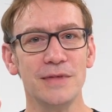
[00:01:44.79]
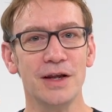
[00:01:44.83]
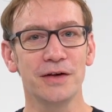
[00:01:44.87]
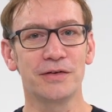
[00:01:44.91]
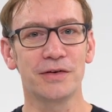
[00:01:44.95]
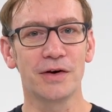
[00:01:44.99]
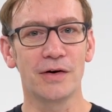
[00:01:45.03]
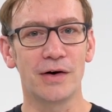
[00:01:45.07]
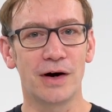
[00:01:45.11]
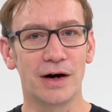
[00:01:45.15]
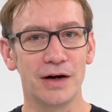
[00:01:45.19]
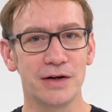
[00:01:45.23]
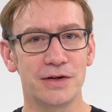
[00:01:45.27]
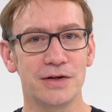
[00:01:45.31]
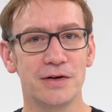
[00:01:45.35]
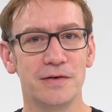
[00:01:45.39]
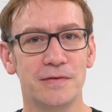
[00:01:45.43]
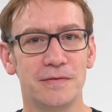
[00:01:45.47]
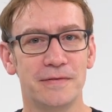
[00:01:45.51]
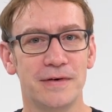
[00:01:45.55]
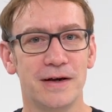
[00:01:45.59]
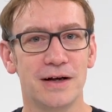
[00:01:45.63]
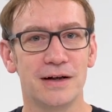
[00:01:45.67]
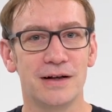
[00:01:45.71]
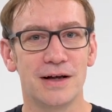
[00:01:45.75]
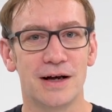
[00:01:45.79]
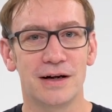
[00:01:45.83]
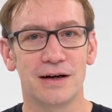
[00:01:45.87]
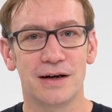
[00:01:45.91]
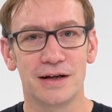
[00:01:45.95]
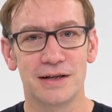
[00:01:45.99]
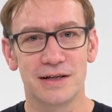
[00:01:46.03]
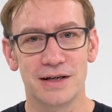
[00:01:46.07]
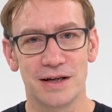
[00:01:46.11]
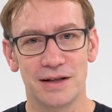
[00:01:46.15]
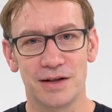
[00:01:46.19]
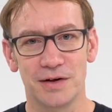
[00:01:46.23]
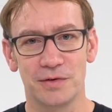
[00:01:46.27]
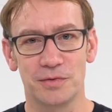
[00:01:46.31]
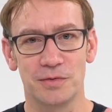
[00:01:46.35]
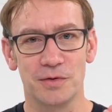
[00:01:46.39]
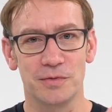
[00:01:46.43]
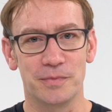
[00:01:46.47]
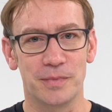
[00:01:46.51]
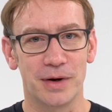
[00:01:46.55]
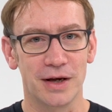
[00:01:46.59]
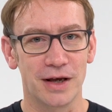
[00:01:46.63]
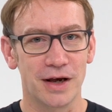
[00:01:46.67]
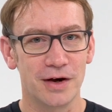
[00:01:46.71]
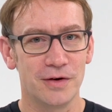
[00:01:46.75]
So I do feel, and I did this
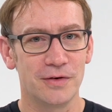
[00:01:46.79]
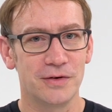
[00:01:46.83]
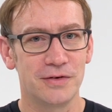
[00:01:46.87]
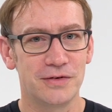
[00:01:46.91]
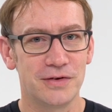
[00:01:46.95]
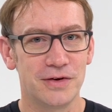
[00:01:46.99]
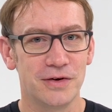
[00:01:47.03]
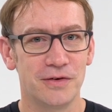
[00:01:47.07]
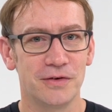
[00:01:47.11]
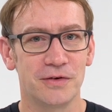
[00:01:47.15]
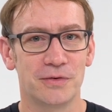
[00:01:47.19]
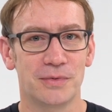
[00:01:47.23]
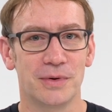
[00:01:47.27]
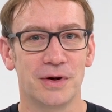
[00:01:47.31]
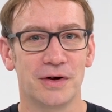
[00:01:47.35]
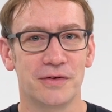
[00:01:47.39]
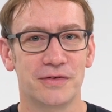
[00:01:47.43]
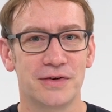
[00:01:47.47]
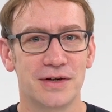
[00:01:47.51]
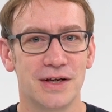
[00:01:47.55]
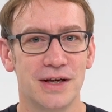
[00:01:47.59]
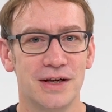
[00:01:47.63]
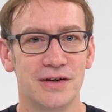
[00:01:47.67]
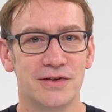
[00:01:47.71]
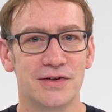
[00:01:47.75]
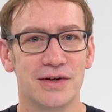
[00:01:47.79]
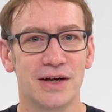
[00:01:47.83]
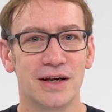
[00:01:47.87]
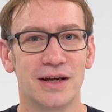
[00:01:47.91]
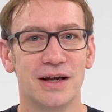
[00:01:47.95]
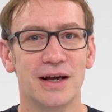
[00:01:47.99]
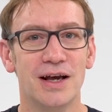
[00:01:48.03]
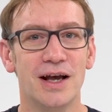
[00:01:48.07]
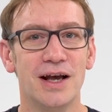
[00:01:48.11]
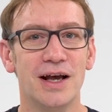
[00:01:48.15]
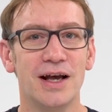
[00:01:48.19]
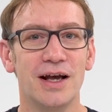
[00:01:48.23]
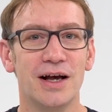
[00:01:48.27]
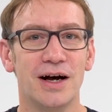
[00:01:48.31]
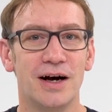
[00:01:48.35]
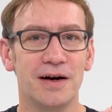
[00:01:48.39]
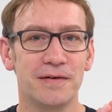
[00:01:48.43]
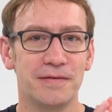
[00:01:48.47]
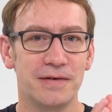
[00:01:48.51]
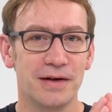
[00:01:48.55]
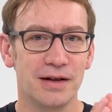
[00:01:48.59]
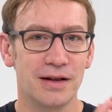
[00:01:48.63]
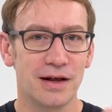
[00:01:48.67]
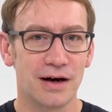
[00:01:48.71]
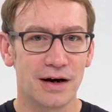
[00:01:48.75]
with my own students when I was teaching, I
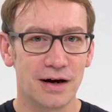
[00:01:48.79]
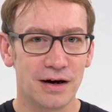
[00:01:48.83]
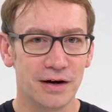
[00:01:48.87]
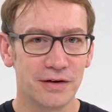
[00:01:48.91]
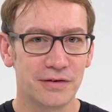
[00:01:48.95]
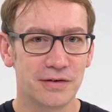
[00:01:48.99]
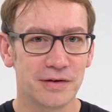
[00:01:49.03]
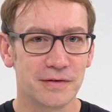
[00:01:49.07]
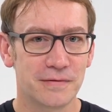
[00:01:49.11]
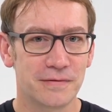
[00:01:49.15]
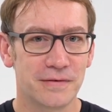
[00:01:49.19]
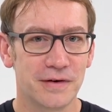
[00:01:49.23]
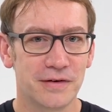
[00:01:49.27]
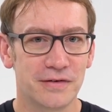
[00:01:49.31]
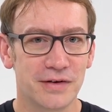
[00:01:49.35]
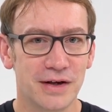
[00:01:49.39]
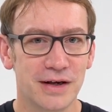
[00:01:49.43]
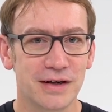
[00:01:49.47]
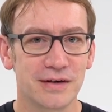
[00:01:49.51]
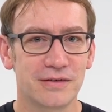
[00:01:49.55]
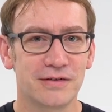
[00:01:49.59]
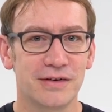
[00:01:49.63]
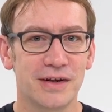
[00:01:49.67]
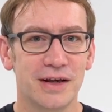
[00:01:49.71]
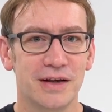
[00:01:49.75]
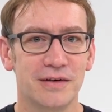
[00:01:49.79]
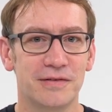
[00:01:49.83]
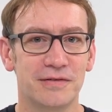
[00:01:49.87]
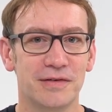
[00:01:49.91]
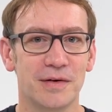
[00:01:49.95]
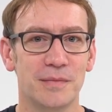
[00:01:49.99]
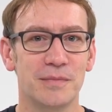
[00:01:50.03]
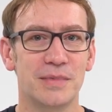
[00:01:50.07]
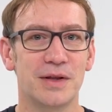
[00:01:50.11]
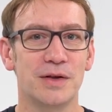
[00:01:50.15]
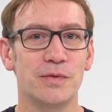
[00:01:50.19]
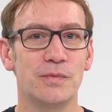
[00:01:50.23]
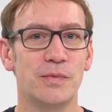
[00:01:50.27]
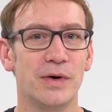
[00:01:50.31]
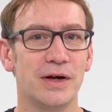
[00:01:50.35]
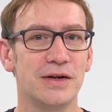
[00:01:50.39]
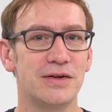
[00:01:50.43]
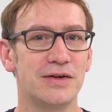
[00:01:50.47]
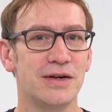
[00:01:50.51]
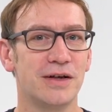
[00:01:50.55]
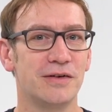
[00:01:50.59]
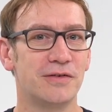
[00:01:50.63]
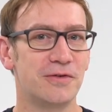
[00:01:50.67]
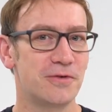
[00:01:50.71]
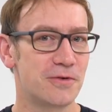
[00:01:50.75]
feel that Isaac Physics is something
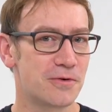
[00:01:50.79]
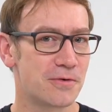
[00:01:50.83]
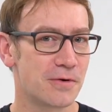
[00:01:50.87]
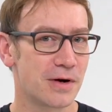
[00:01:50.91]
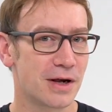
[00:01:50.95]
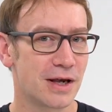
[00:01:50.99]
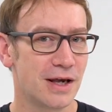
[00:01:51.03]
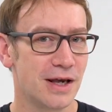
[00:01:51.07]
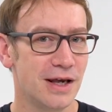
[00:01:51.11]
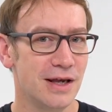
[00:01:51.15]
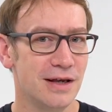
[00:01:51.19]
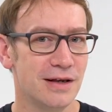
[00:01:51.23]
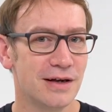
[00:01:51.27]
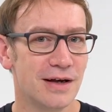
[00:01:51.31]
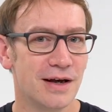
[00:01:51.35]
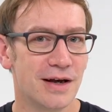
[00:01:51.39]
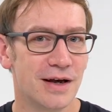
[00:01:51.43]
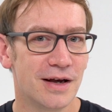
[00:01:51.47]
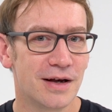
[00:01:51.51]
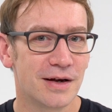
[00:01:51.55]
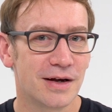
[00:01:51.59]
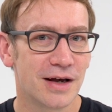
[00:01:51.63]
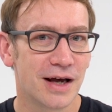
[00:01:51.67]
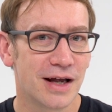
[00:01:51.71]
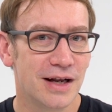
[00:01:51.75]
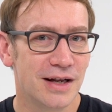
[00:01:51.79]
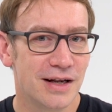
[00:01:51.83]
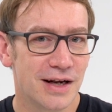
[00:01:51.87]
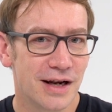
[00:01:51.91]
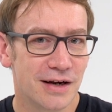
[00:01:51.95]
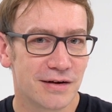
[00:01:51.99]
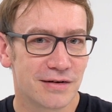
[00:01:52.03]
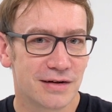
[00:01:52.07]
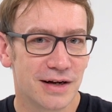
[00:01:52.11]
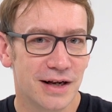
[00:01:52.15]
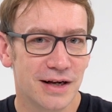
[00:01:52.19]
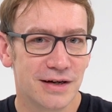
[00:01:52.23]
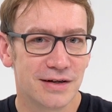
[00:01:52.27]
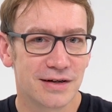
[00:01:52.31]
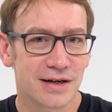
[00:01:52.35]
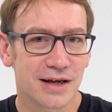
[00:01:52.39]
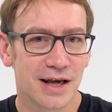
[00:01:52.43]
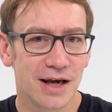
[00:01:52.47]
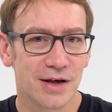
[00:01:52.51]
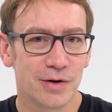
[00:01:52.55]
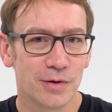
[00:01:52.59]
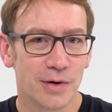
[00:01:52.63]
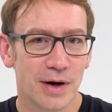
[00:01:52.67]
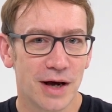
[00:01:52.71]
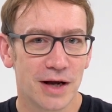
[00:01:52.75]
which is tricky initially to
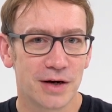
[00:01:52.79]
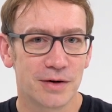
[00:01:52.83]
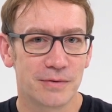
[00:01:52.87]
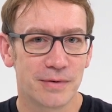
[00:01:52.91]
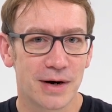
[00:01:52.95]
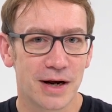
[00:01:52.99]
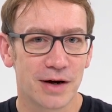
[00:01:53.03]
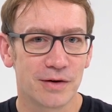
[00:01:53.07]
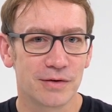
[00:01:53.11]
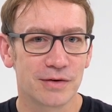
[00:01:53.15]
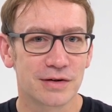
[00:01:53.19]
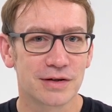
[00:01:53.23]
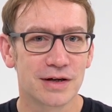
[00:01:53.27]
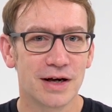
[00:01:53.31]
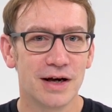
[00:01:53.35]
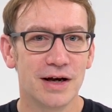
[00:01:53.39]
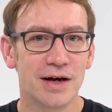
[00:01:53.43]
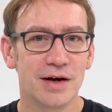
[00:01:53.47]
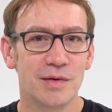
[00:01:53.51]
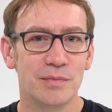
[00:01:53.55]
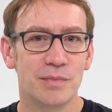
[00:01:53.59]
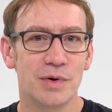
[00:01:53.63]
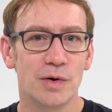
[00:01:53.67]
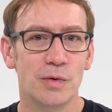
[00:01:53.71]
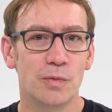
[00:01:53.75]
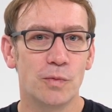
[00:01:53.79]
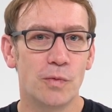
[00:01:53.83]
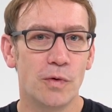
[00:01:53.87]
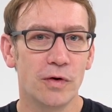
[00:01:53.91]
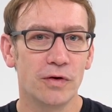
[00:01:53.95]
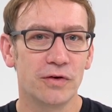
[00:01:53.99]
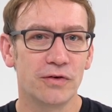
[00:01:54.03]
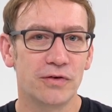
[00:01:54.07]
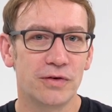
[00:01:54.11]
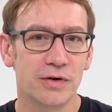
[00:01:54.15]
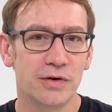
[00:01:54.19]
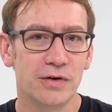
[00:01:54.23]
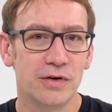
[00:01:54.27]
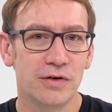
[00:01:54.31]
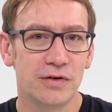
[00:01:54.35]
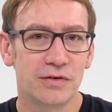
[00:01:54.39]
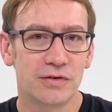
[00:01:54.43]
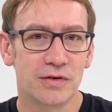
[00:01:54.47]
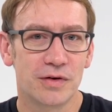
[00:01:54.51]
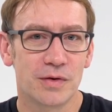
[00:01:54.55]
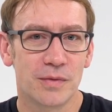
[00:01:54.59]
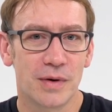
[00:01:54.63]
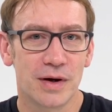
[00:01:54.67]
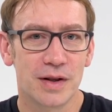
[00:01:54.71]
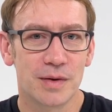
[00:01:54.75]
get your head around, but once you're used
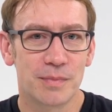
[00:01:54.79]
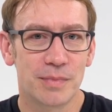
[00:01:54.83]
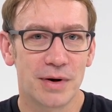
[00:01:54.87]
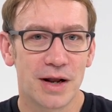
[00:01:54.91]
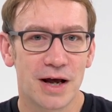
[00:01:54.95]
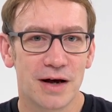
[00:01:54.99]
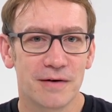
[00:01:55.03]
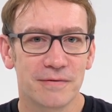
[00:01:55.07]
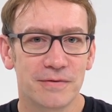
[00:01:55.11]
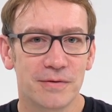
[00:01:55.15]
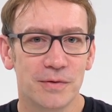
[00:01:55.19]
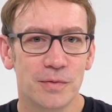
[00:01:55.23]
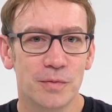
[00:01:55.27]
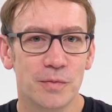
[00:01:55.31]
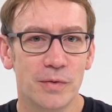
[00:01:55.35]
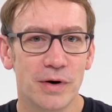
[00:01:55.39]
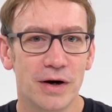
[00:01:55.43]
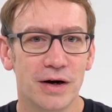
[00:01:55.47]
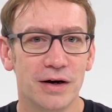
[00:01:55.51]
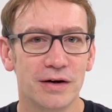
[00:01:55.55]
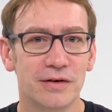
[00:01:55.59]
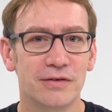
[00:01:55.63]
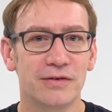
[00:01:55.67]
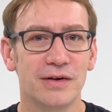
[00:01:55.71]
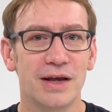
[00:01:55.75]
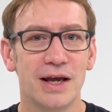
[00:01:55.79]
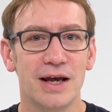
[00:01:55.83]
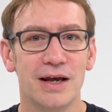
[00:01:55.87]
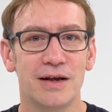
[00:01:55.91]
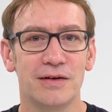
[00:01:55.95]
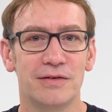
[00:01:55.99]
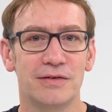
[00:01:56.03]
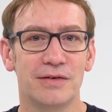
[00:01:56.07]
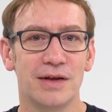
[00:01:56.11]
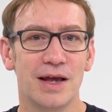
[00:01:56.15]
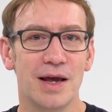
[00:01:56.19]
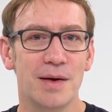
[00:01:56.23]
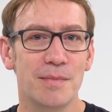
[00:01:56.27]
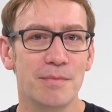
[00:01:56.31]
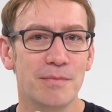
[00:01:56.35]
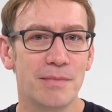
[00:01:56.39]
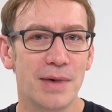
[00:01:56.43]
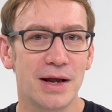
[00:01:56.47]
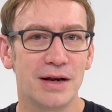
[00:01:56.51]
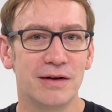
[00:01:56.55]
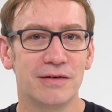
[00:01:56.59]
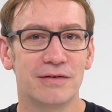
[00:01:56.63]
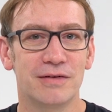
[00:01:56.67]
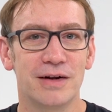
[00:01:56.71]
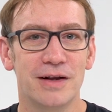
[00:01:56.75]
to the way the platform works, it's
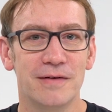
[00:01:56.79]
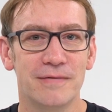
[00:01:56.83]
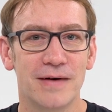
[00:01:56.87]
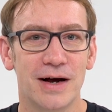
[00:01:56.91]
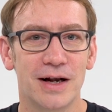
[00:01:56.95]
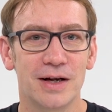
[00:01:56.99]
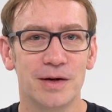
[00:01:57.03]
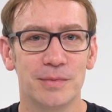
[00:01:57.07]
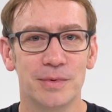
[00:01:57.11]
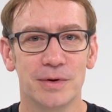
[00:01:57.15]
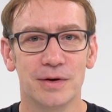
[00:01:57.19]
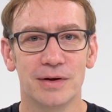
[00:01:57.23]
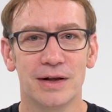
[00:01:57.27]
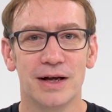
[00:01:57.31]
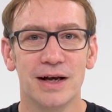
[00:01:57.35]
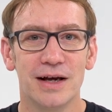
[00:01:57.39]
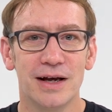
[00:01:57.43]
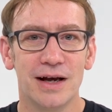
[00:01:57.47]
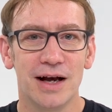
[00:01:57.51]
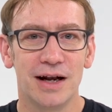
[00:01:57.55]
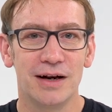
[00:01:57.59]
immensely valuable.